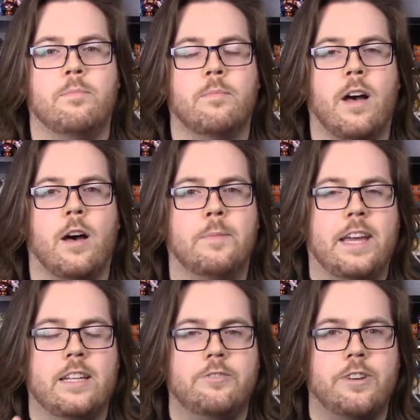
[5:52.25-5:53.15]
um,
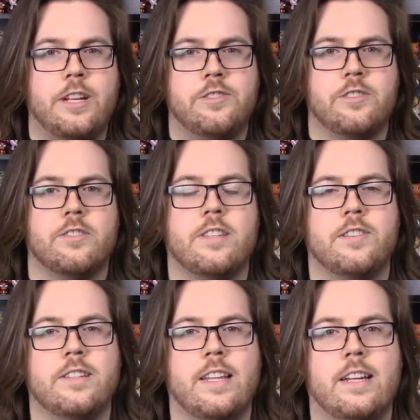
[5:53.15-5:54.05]
Alien Ranger
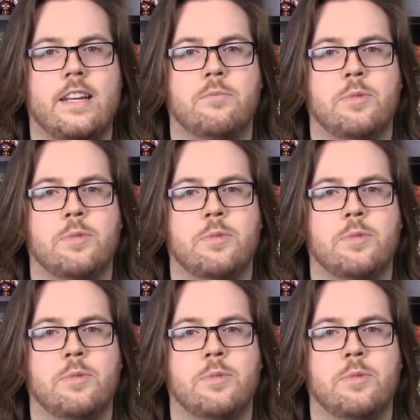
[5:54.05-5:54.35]
series they did